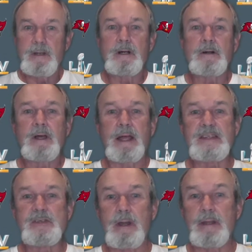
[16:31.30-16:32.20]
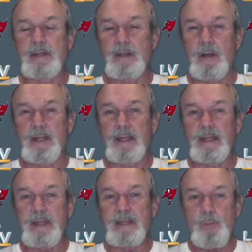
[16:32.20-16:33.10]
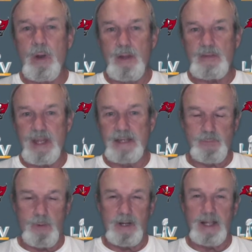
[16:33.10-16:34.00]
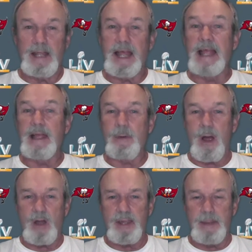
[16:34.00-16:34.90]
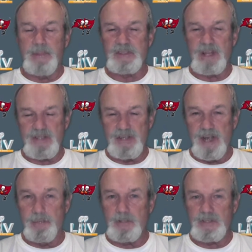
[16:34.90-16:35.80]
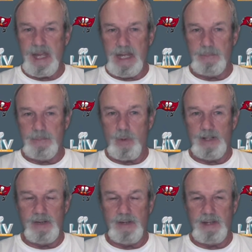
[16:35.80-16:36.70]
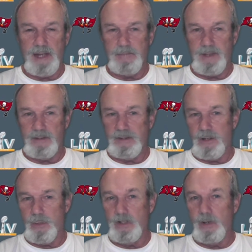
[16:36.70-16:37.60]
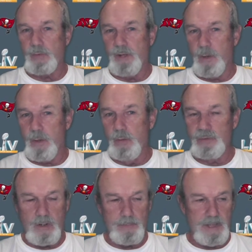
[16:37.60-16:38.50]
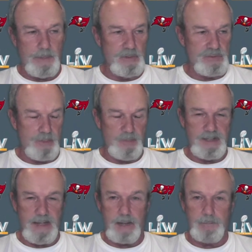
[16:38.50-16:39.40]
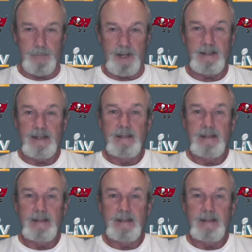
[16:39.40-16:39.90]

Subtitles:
Well, he's going to, you know, it's one of those things where our game is such a numbers game going into the game that, you know, we don't know who's going to be up and who's going to be down. But